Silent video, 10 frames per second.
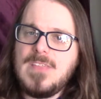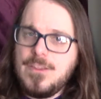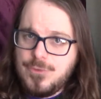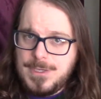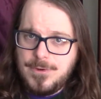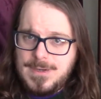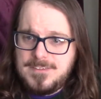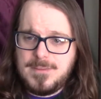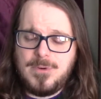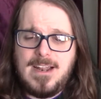to
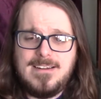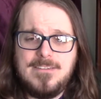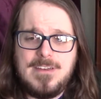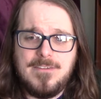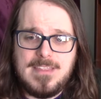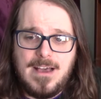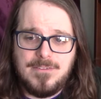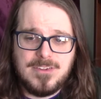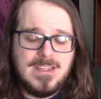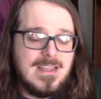increase the productivity of the
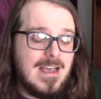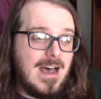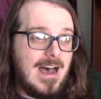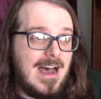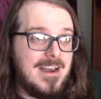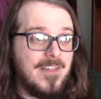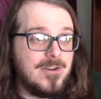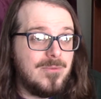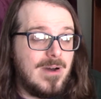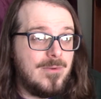elves.
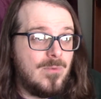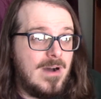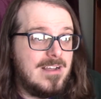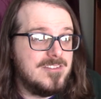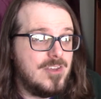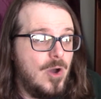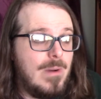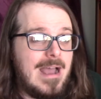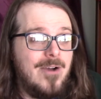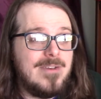Another one was
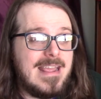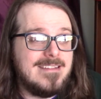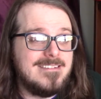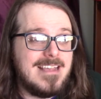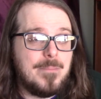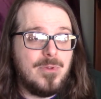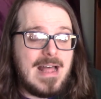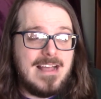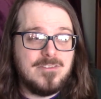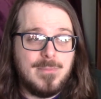go out and sample
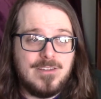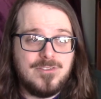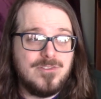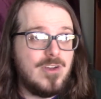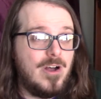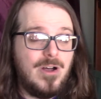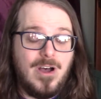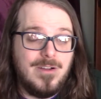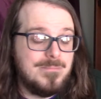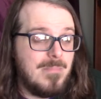as much
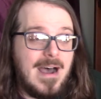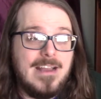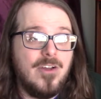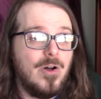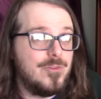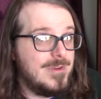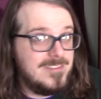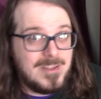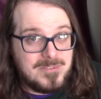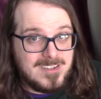mind-altering
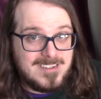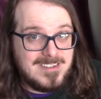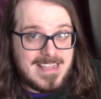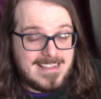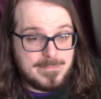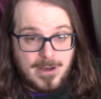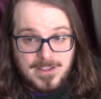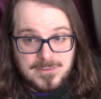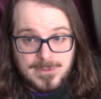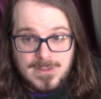substances as
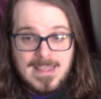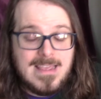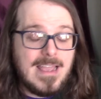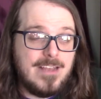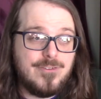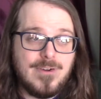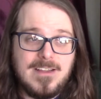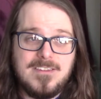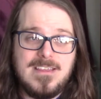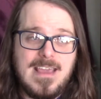possible and
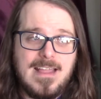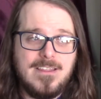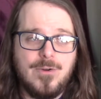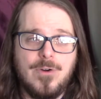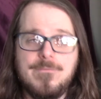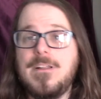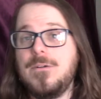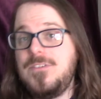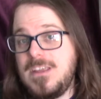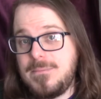try to get your
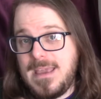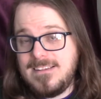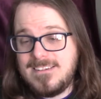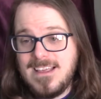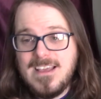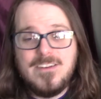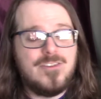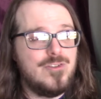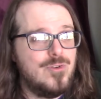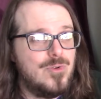fellow teammates
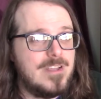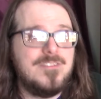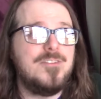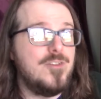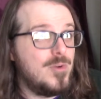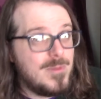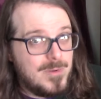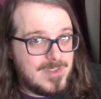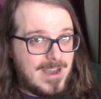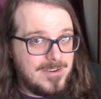to consume
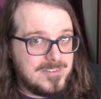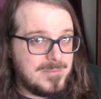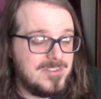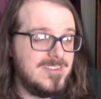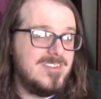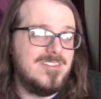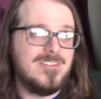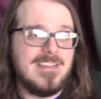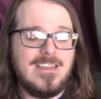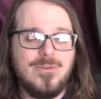those outer substances
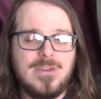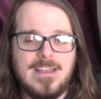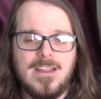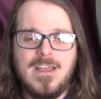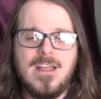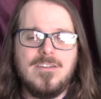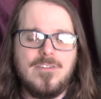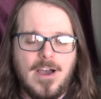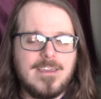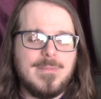so that you can
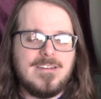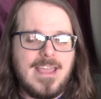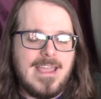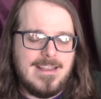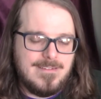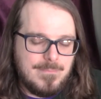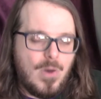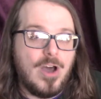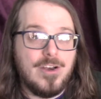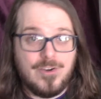document and
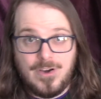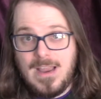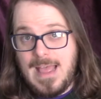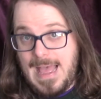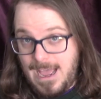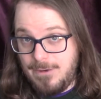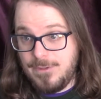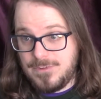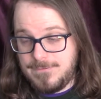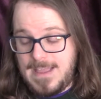monitor how
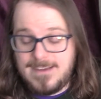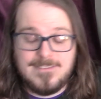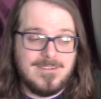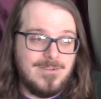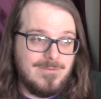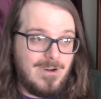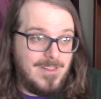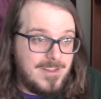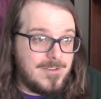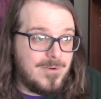those affects.
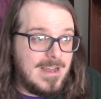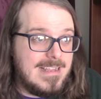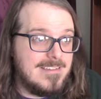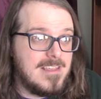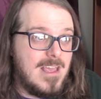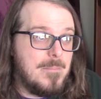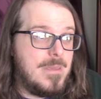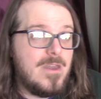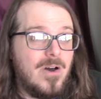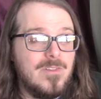While another one is
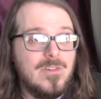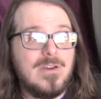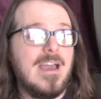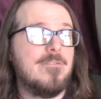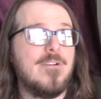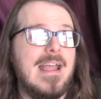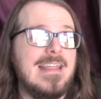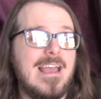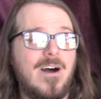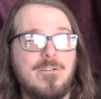be on the lookout for
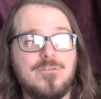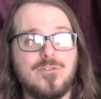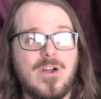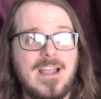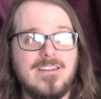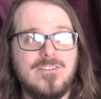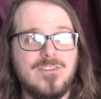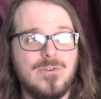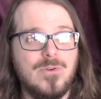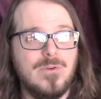any elf trying
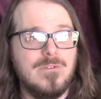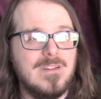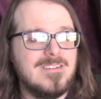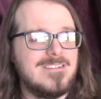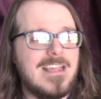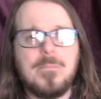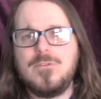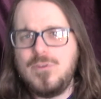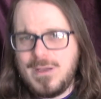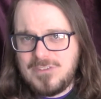to sample
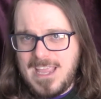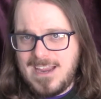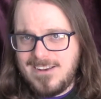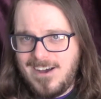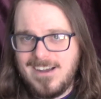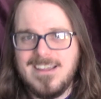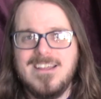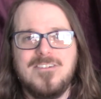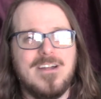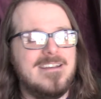too much eggnog,
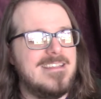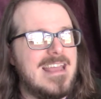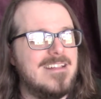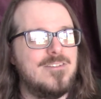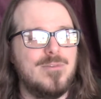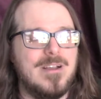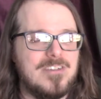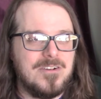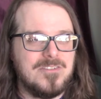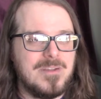trying to get too much
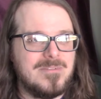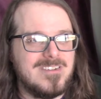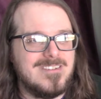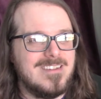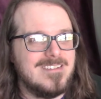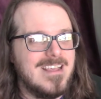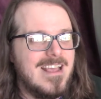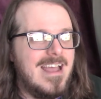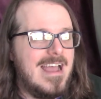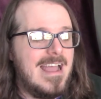substances,
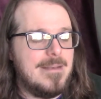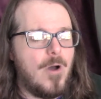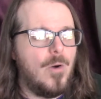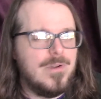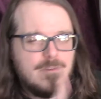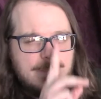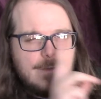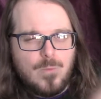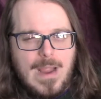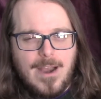and always be
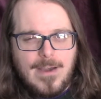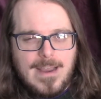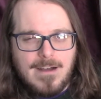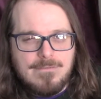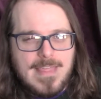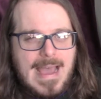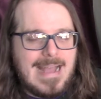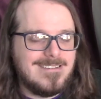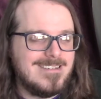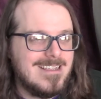wary of
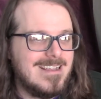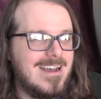that.